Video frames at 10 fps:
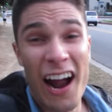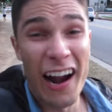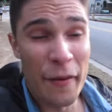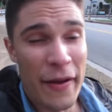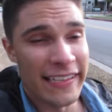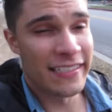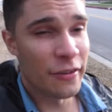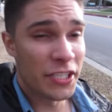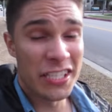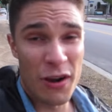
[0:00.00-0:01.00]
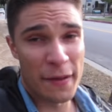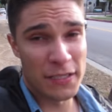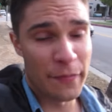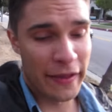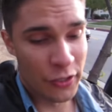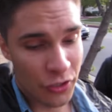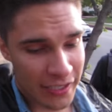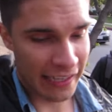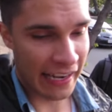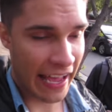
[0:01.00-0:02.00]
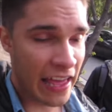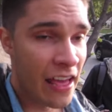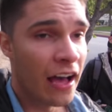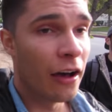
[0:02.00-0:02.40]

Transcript: Alright mate, so we just wrapped up at UCLA.